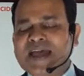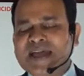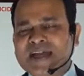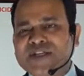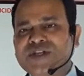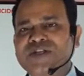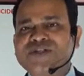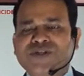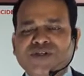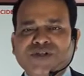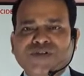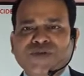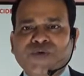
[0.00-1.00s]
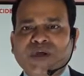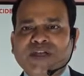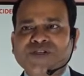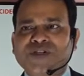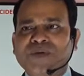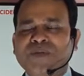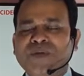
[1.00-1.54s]
It is also not true
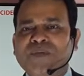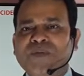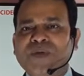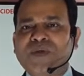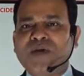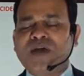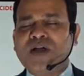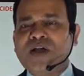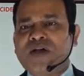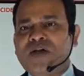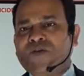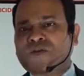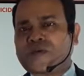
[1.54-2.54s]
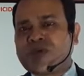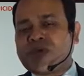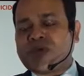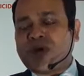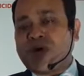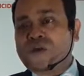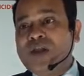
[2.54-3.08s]
actually. People from
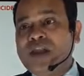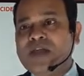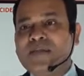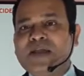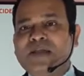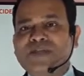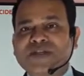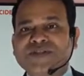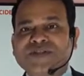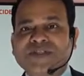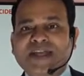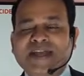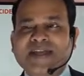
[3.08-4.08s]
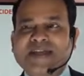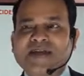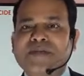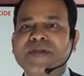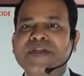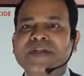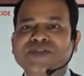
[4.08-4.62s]
all level of the society
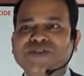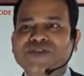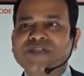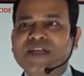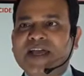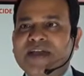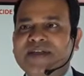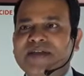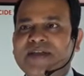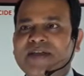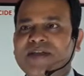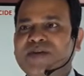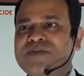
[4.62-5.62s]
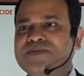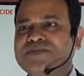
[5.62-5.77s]
committing suicide, you know.